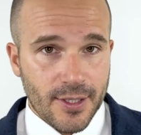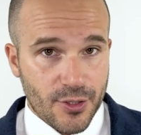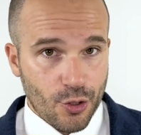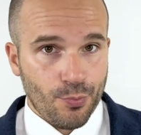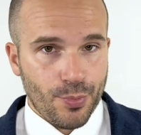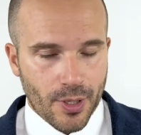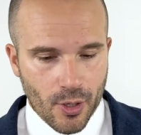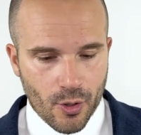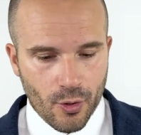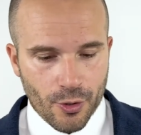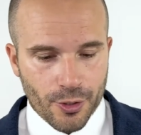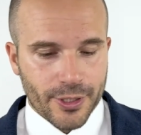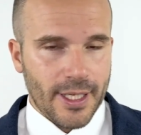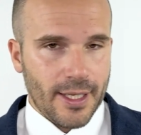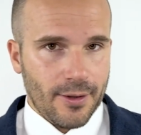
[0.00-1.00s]
Supreme
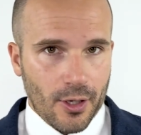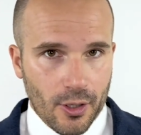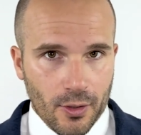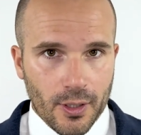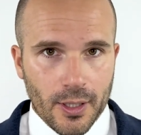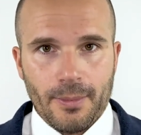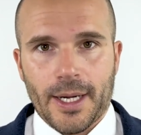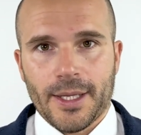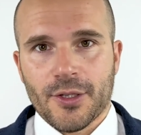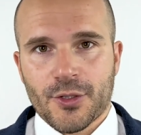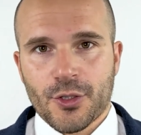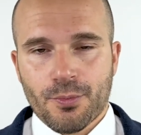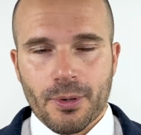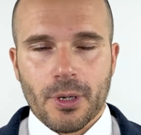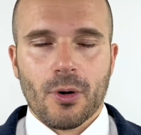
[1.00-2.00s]
Court and only by the
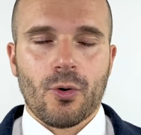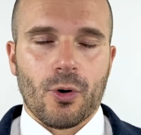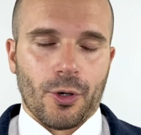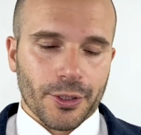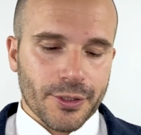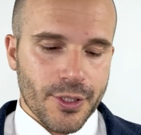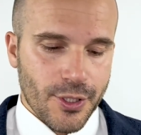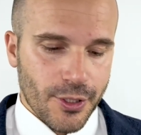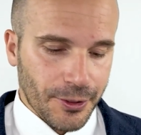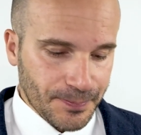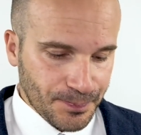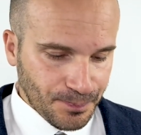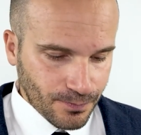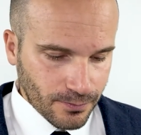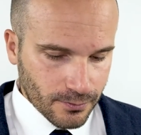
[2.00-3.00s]
Supreme Court,
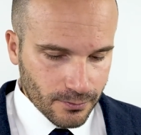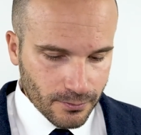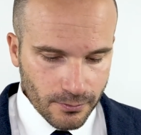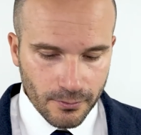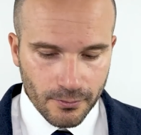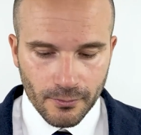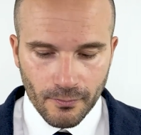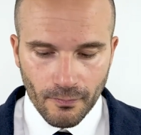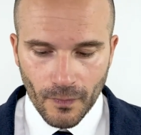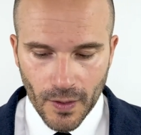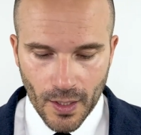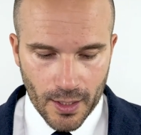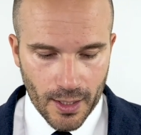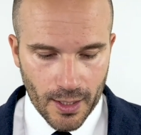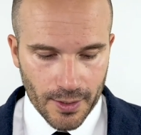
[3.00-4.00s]
so
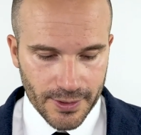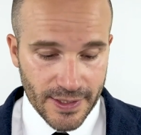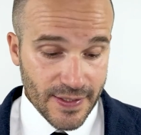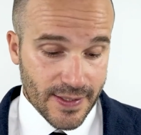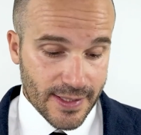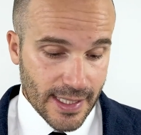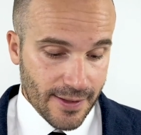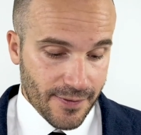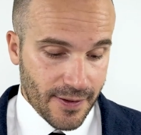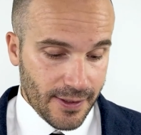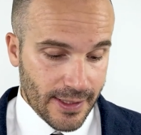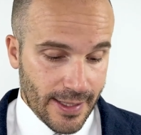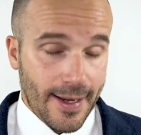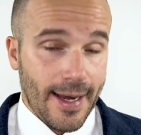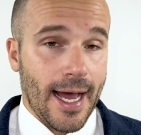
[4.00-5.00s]
this is
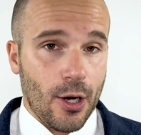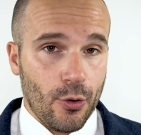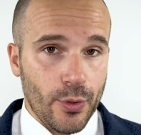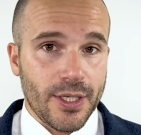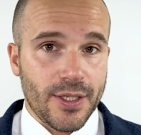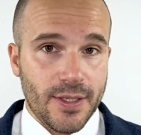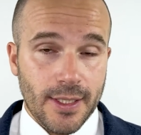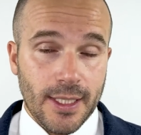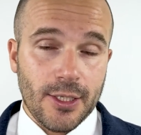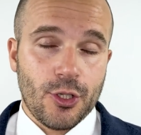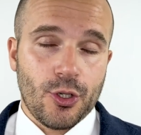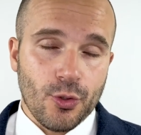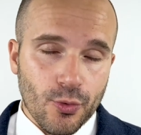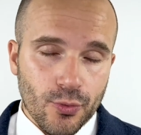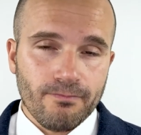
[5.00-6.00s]
something that now we need
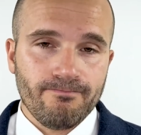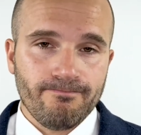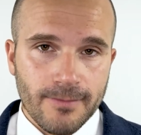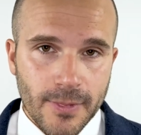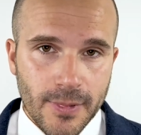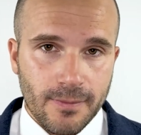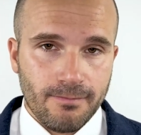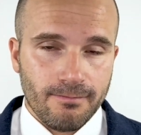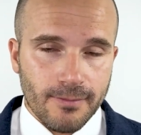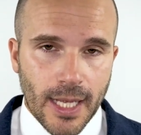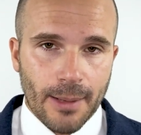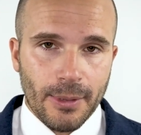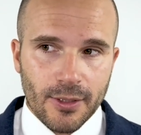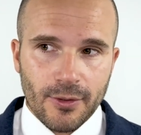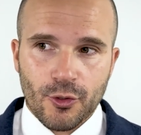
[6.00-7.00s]

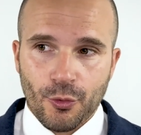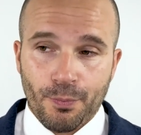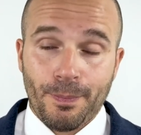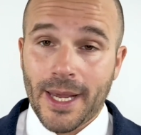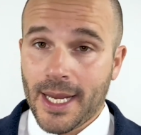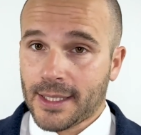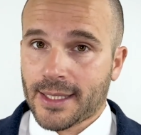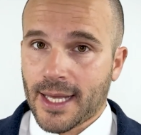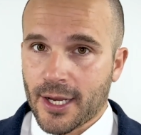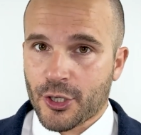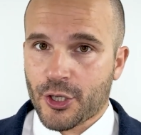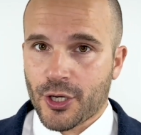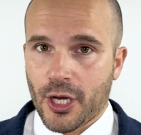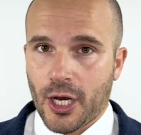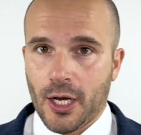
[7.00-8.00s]
to pay
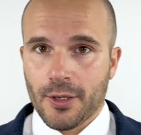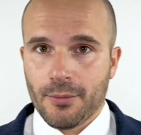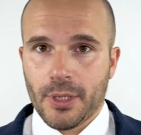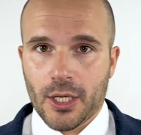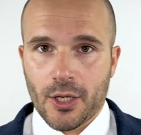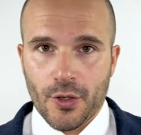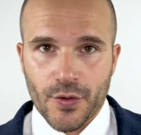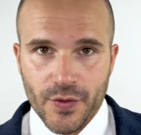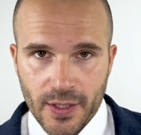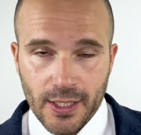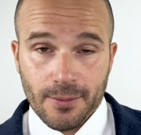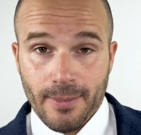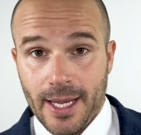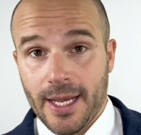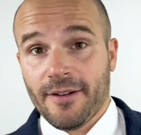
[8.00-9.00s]
attention on because
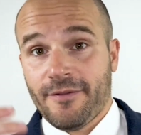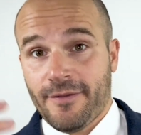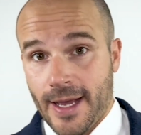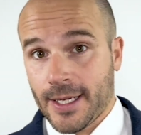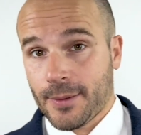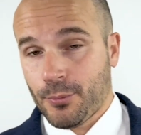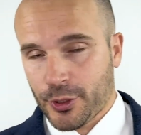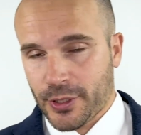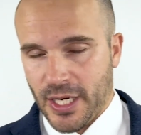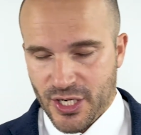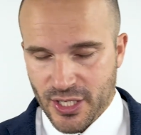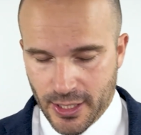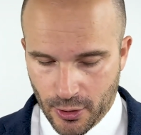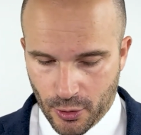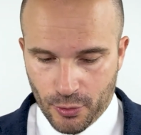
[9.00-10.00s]
it may affect
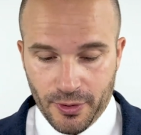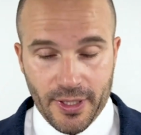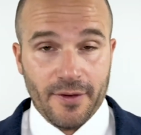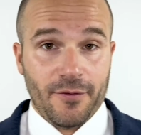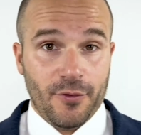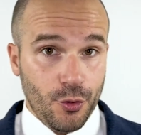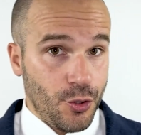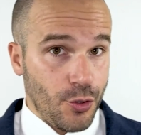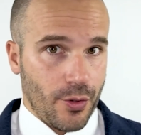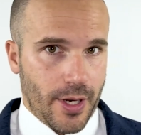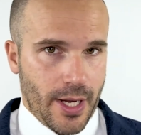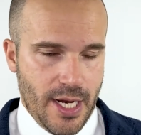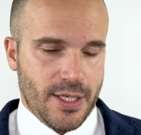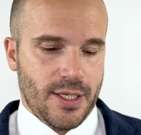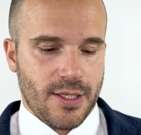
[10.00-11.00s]
potentially all the future
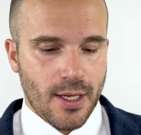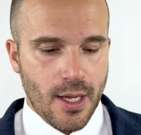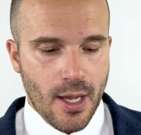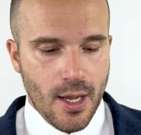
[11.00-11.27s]
cases.